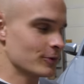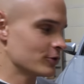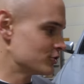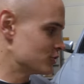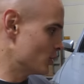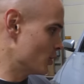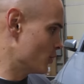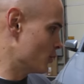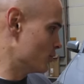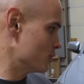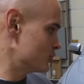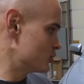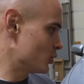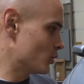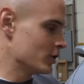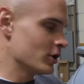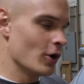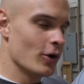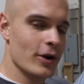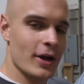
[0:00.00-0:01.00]
So
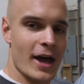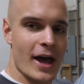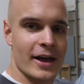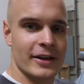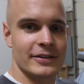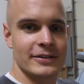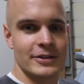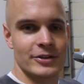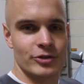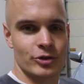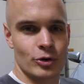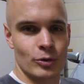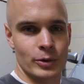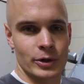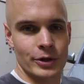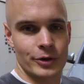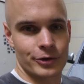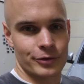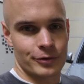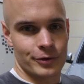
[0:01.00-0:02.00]
Toyota has these
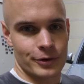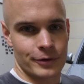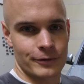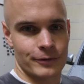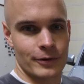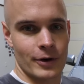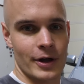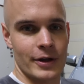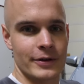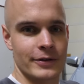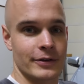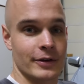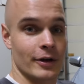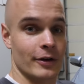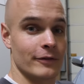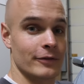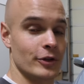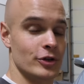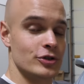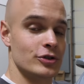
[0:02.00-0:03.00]
grills for the front
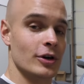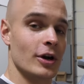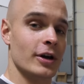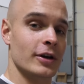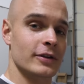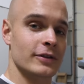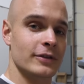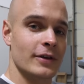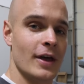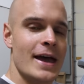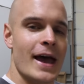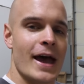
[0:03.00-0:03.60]
of the trucks,